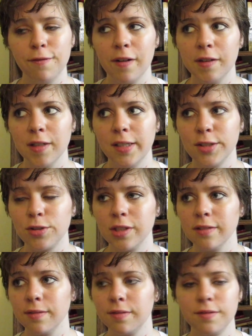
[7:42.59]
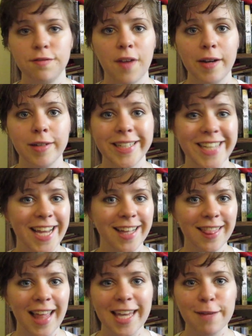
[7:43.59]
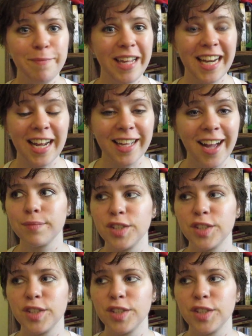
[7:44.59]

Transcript: very sort of fairy tale like meeting.